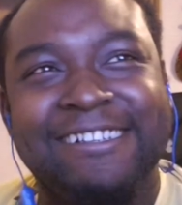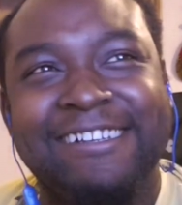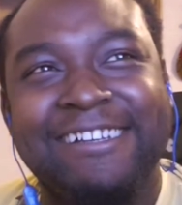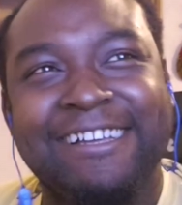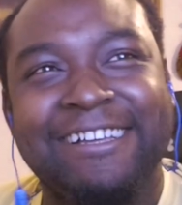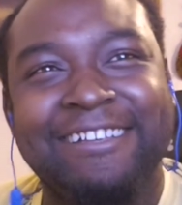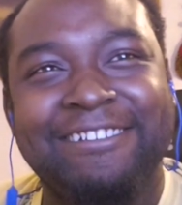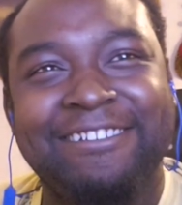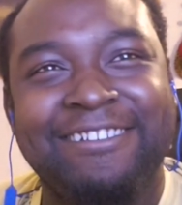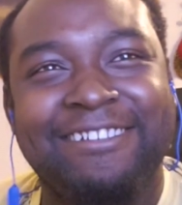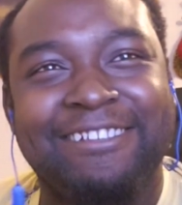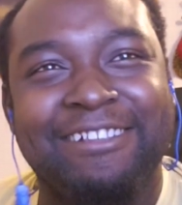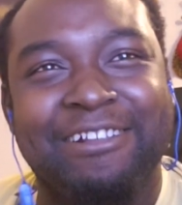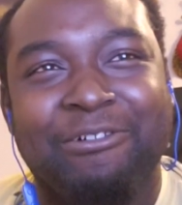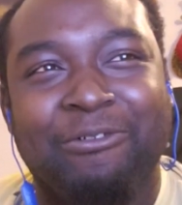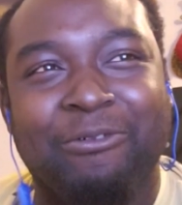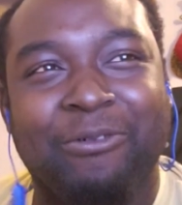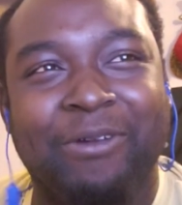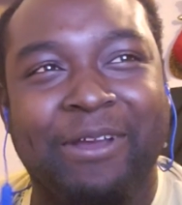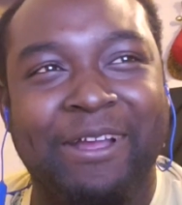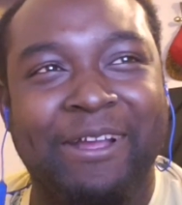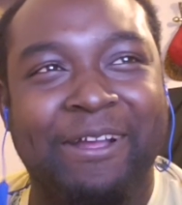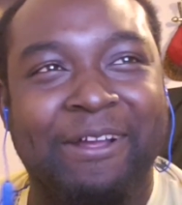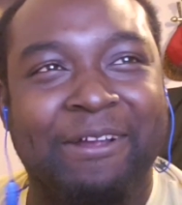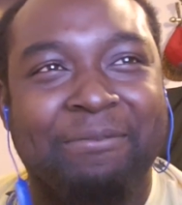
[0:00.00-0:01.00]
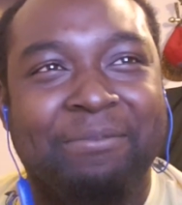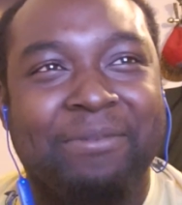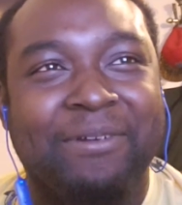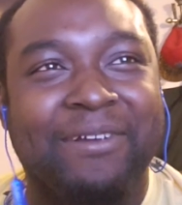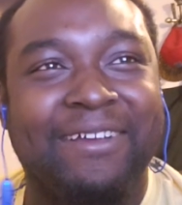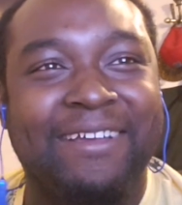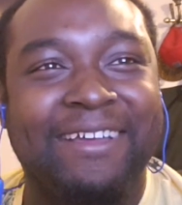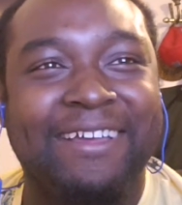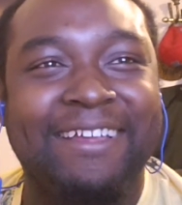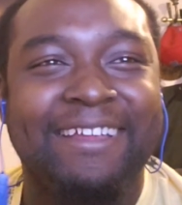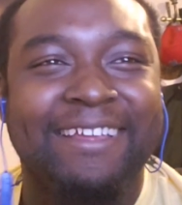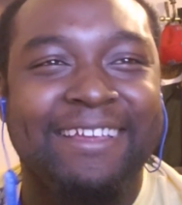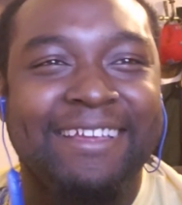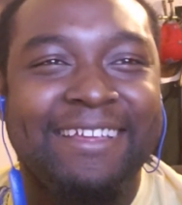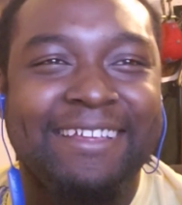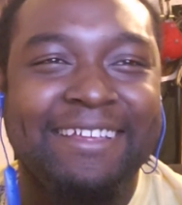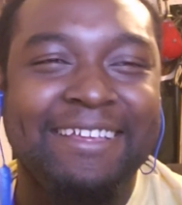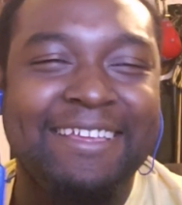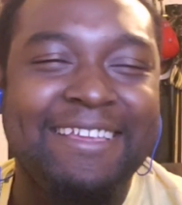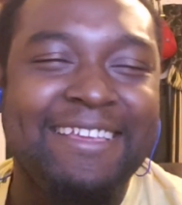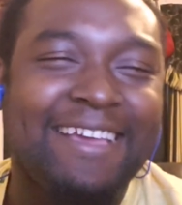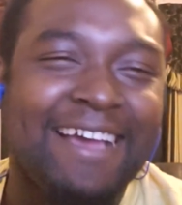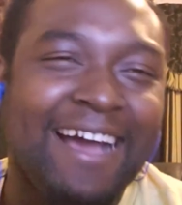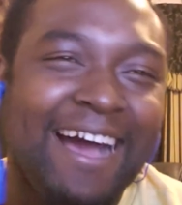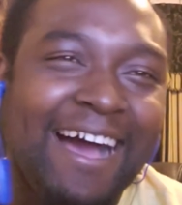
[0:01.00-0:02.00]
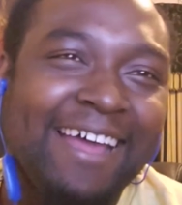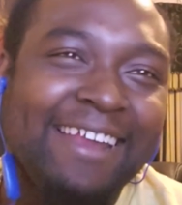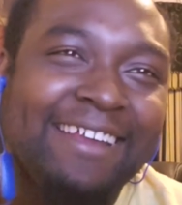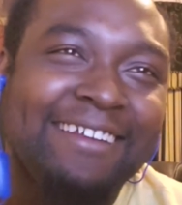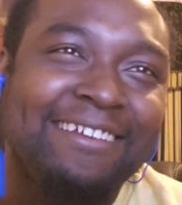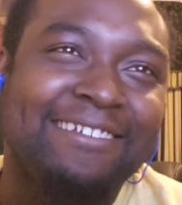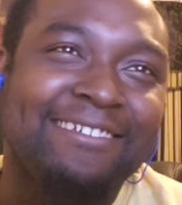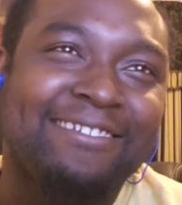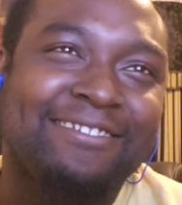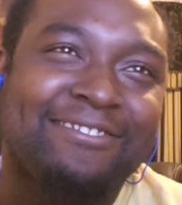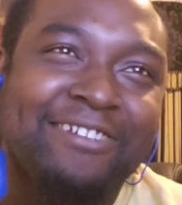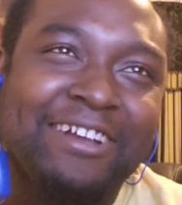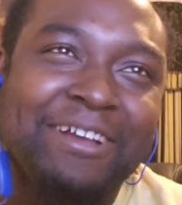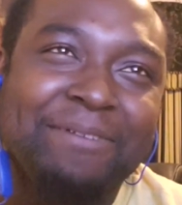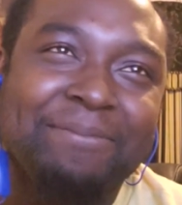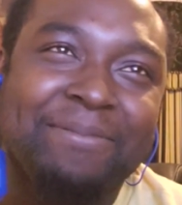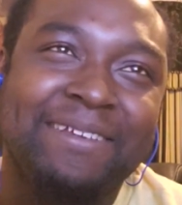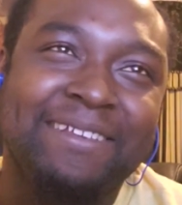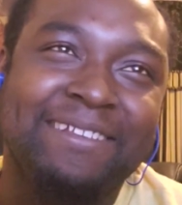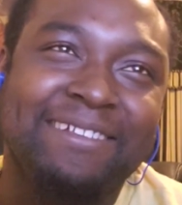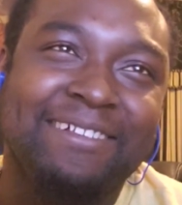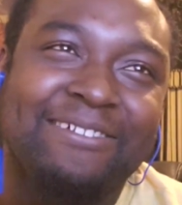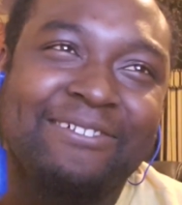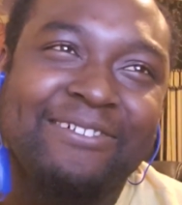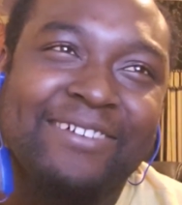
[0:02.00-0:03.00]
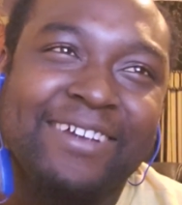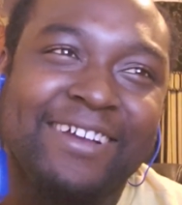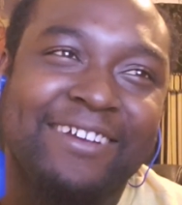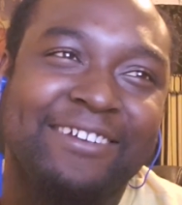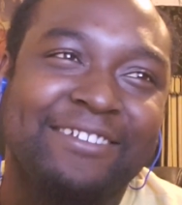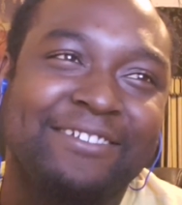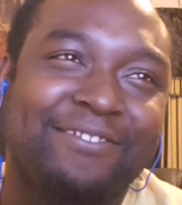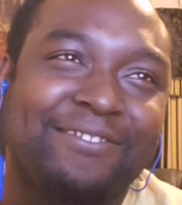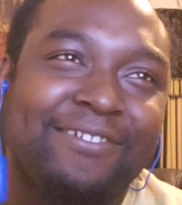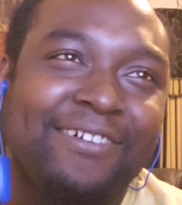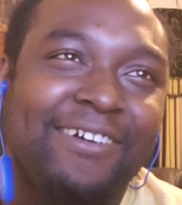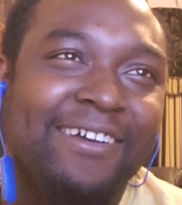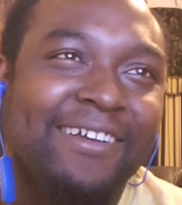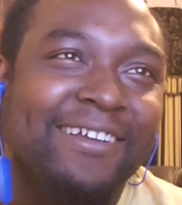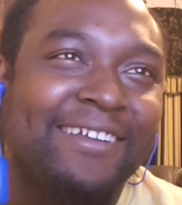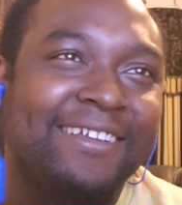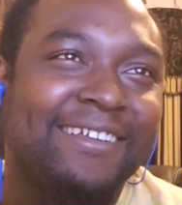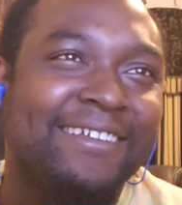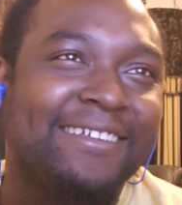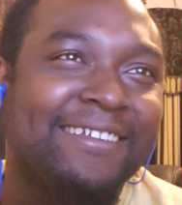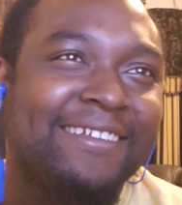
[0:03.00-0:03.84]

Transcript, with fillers: That nigga just look weird, bro. He, he, he kind of looks straight, but he look weird as fuck.